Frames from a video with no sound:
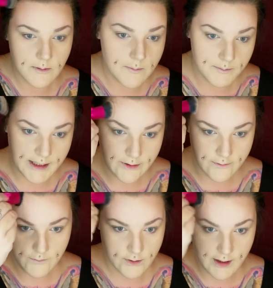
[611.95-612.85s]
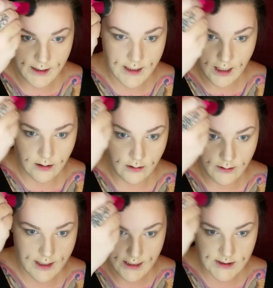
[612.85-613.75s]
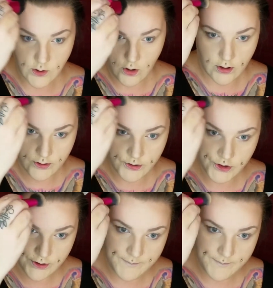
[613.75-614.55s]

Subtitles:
make your forehead not look as large,